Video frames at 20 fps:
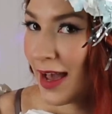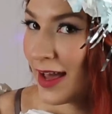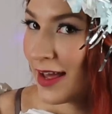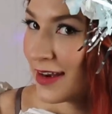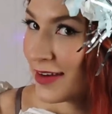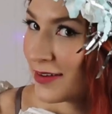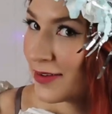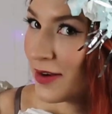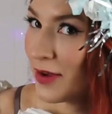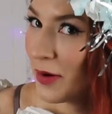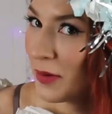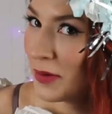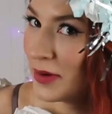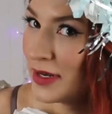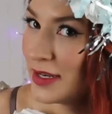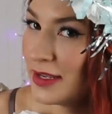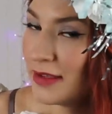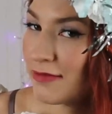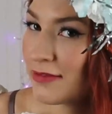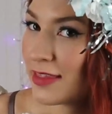I don't know,
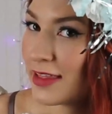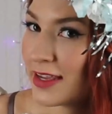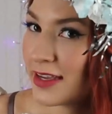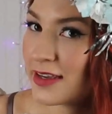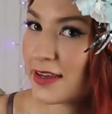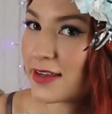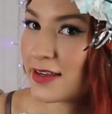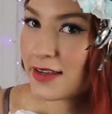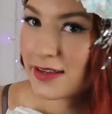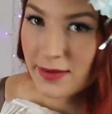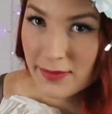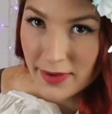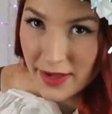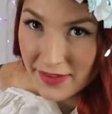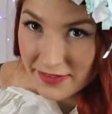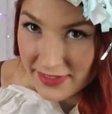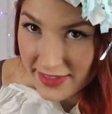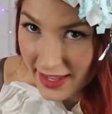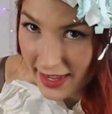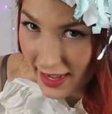what do you think
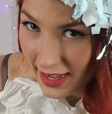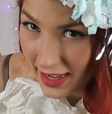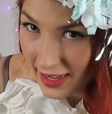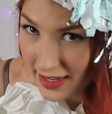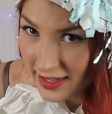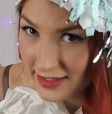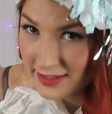about that?